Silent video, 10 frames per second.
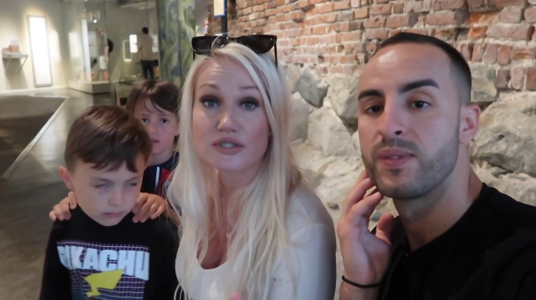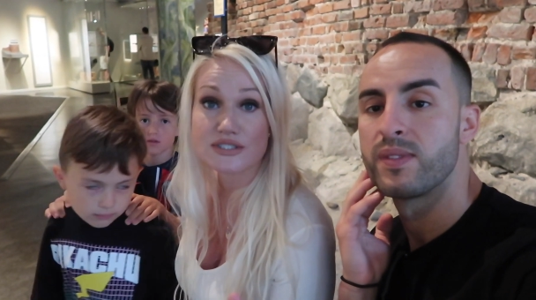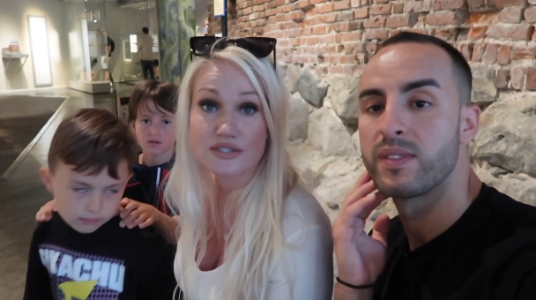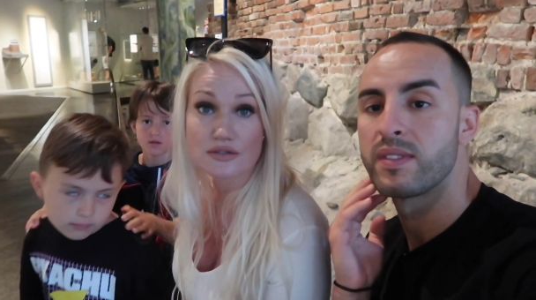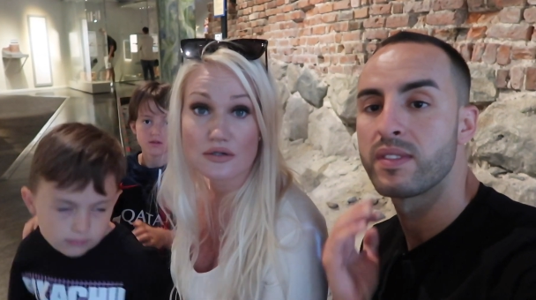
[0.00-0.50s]

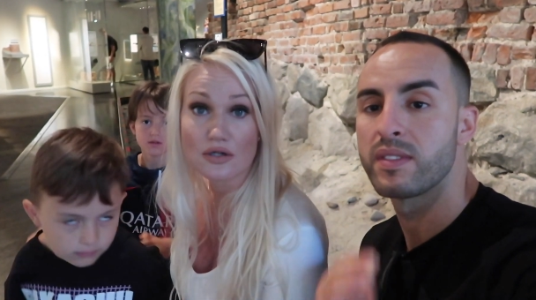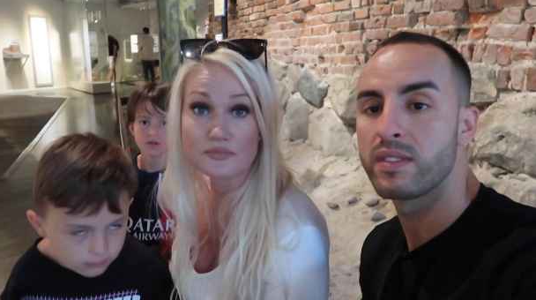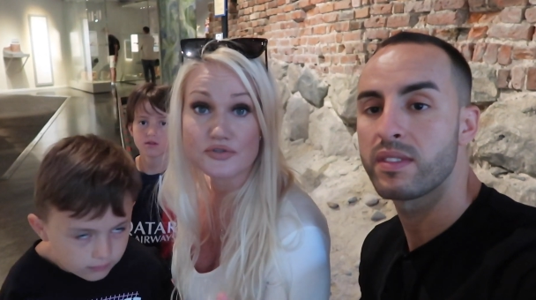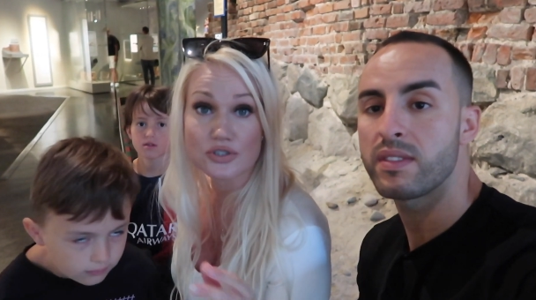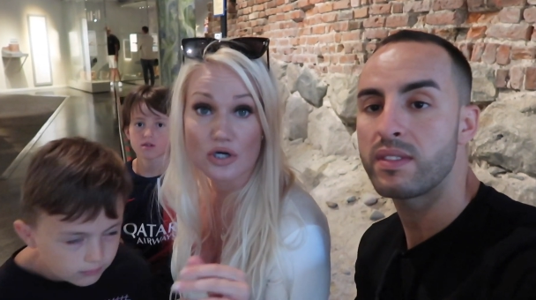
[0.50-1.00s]
Speaker 1: in
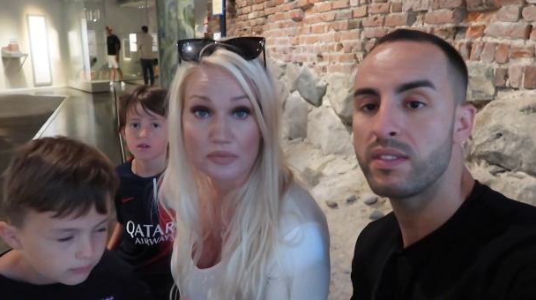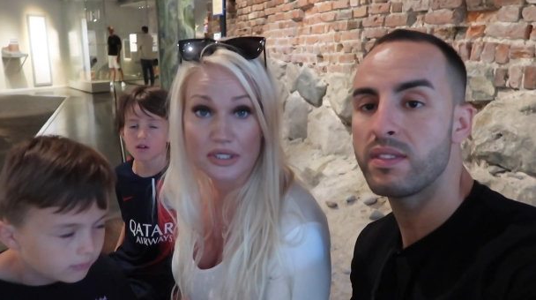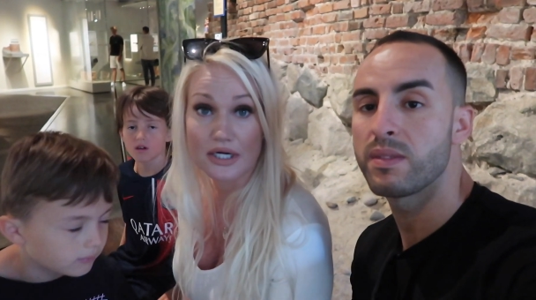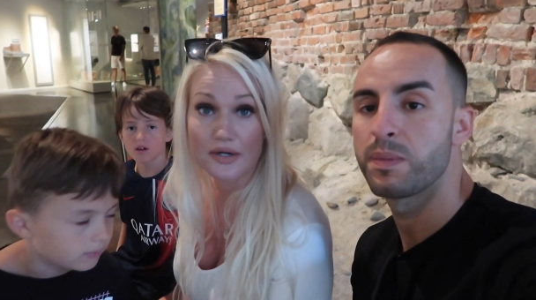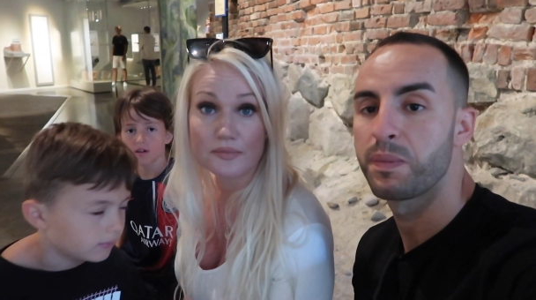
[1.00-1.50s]
Stockholm, to
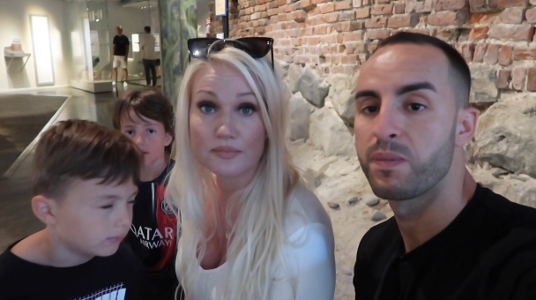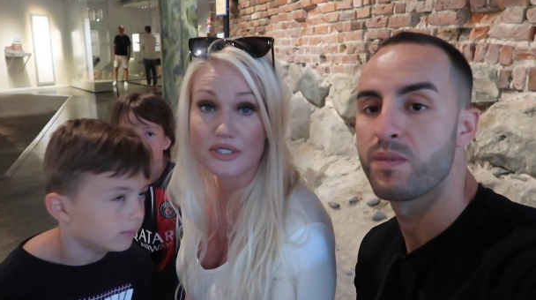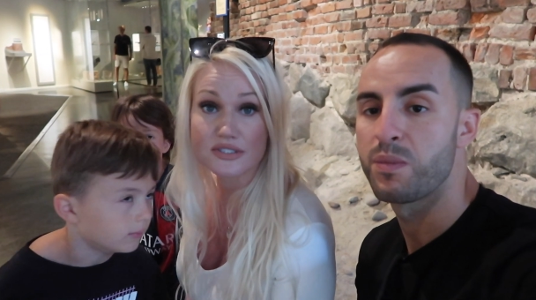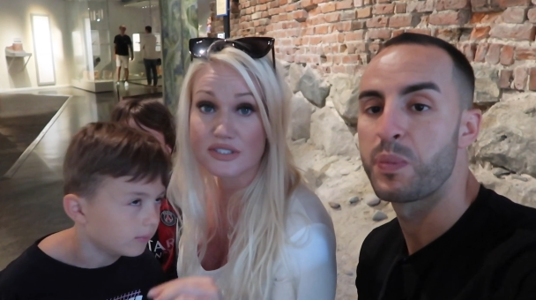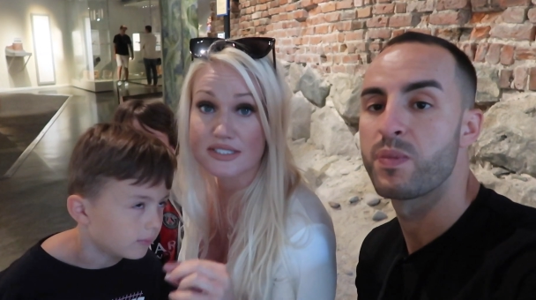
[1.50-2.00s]
come here
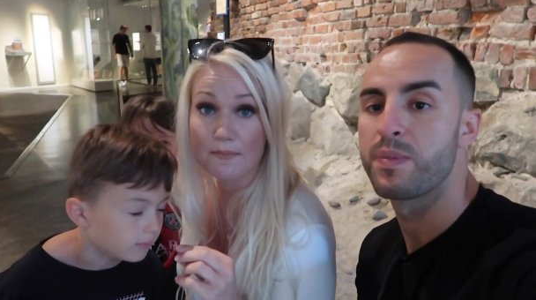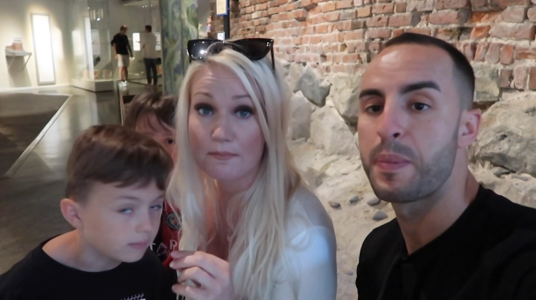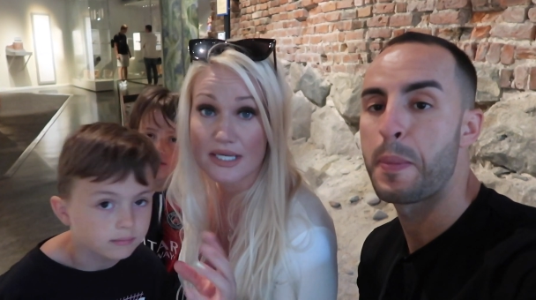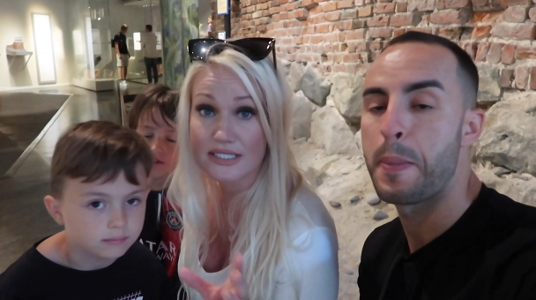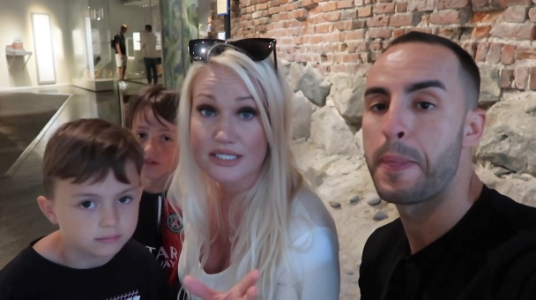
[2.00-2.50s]
because it's
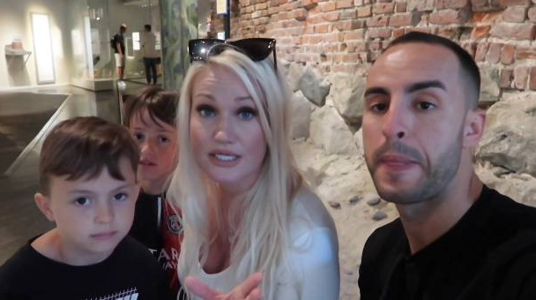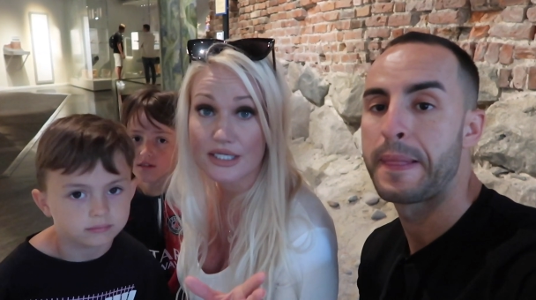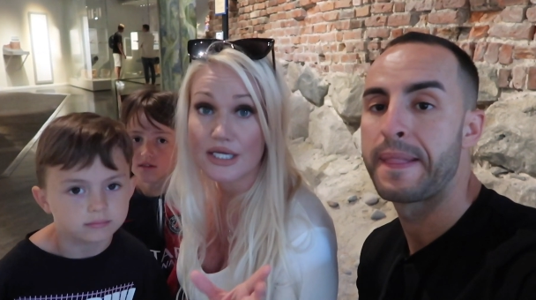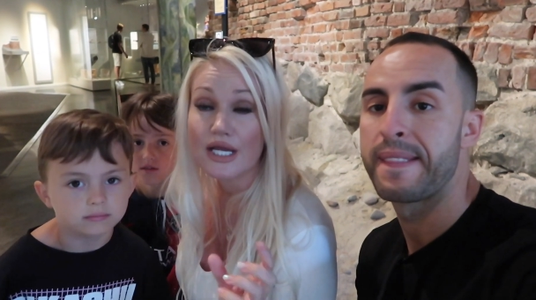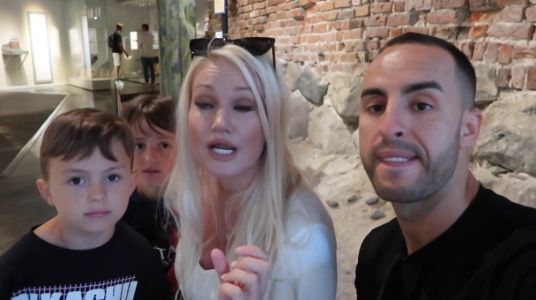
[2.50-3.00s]

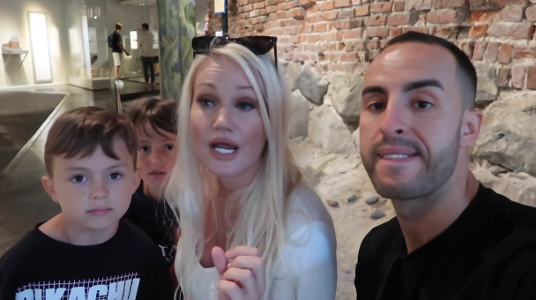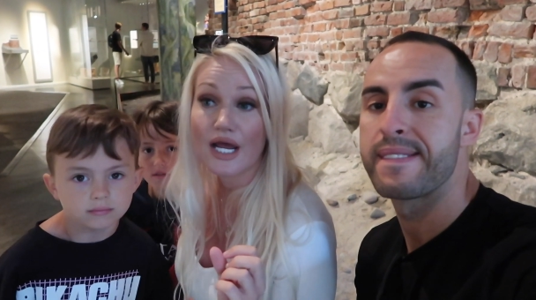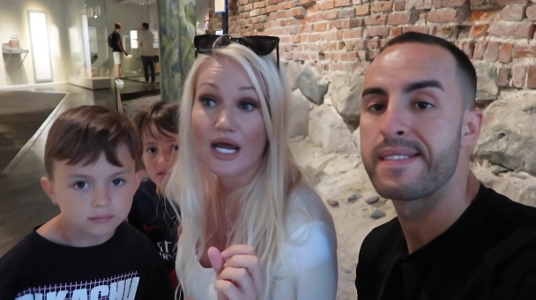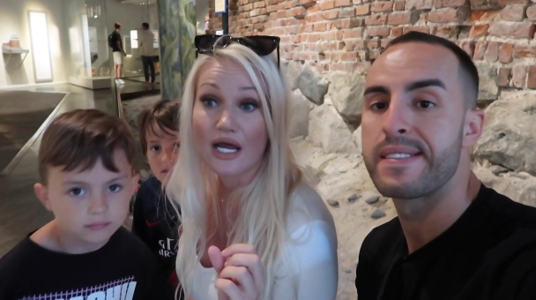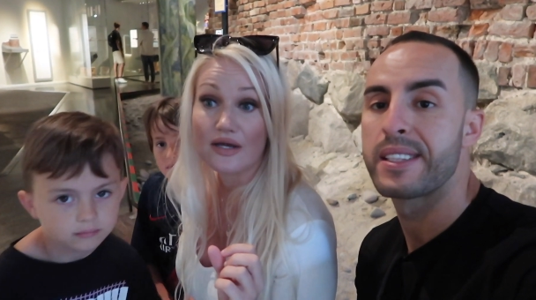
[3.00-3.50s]
amazing.
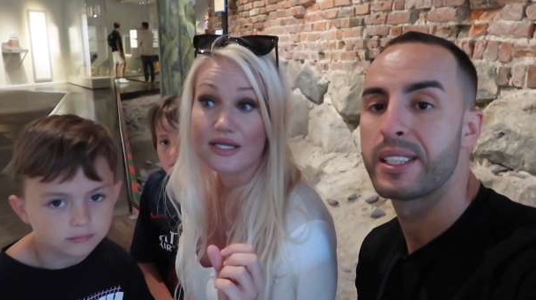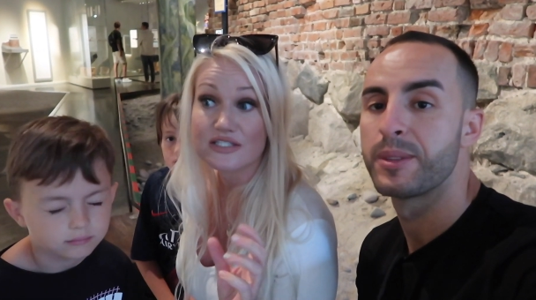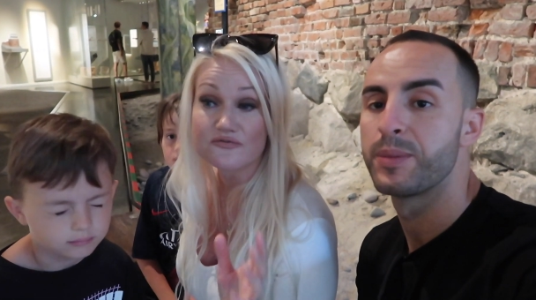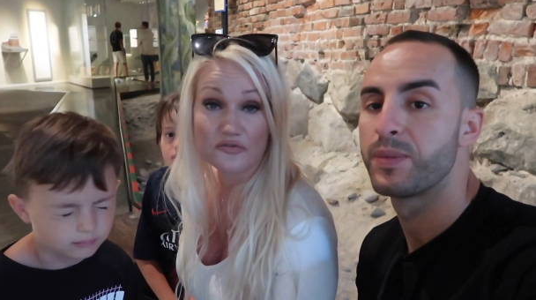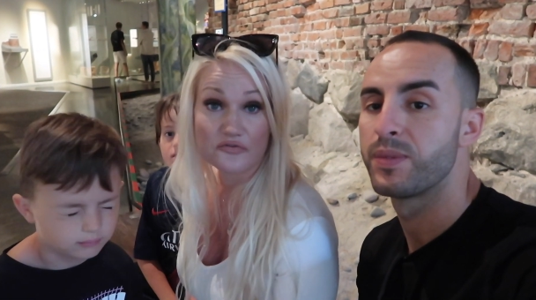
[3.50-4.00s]

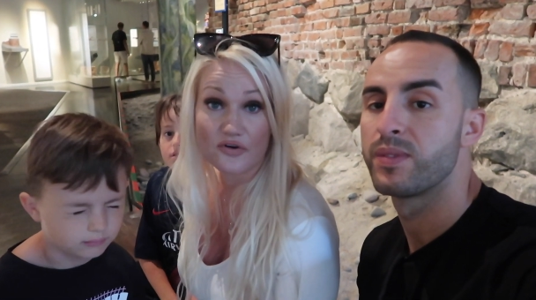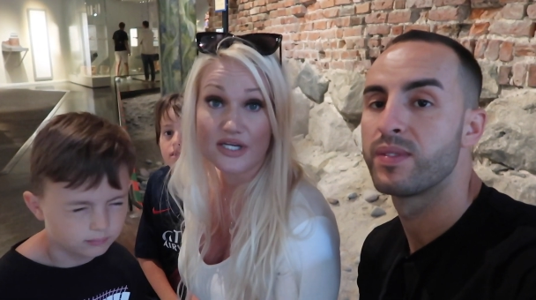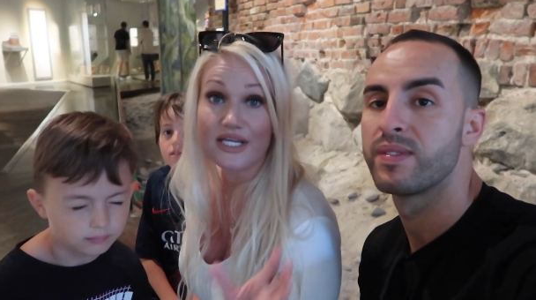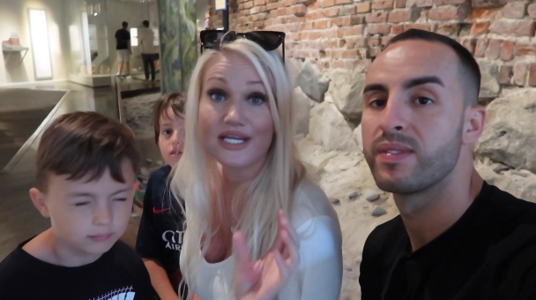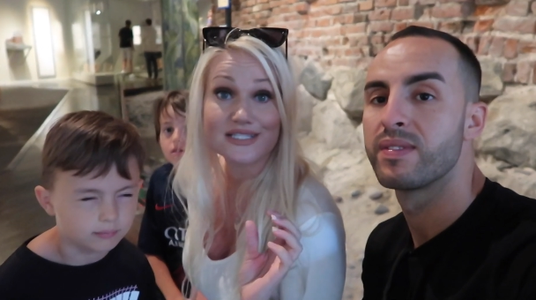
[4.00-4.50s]
It's for
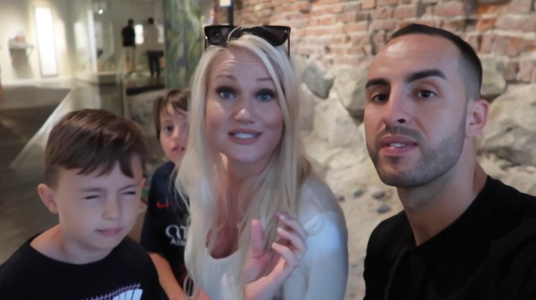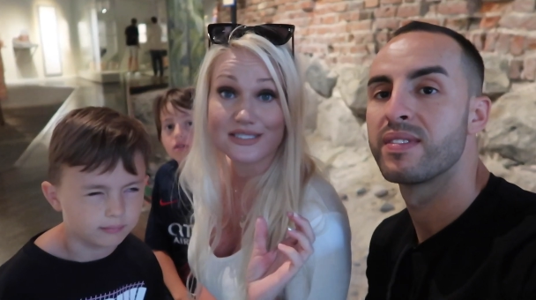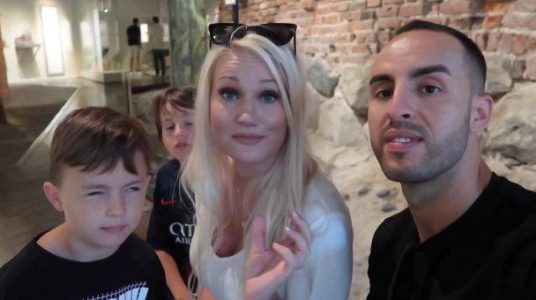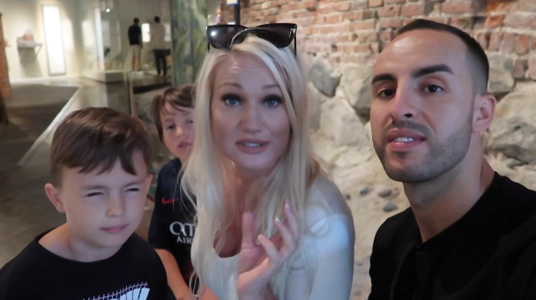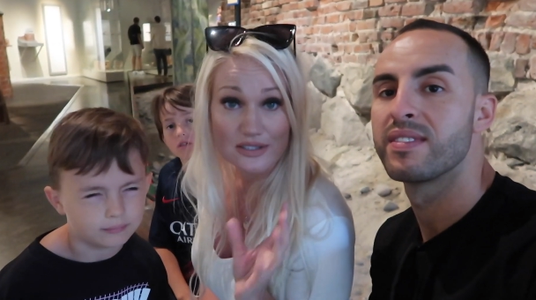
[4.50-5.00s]
free, it's
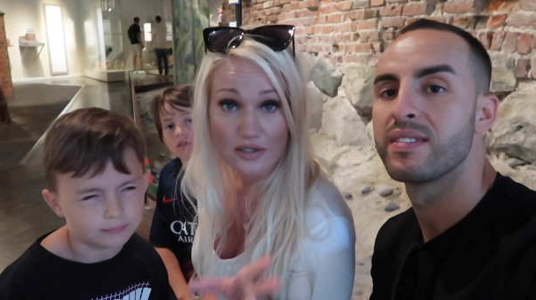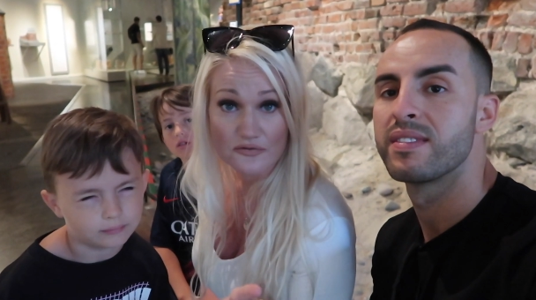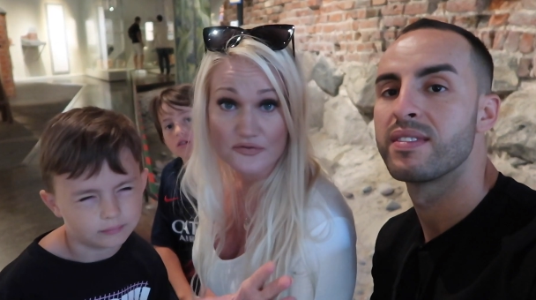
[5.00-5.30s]
in the middle of